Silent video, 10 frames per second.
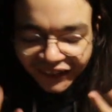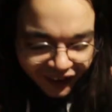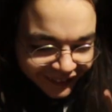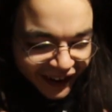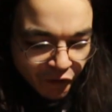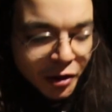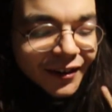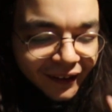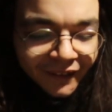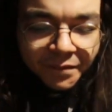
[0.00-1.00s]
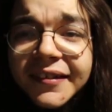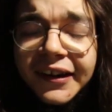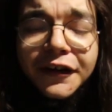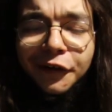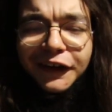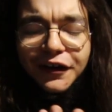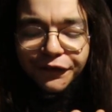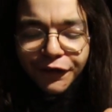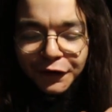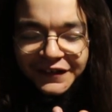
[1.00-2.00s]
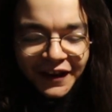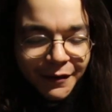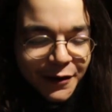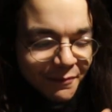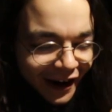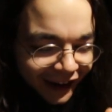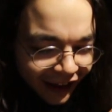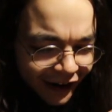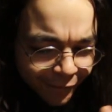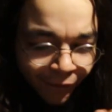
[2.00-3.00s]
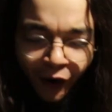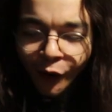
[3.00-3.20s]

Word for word: It's literally the first time in my life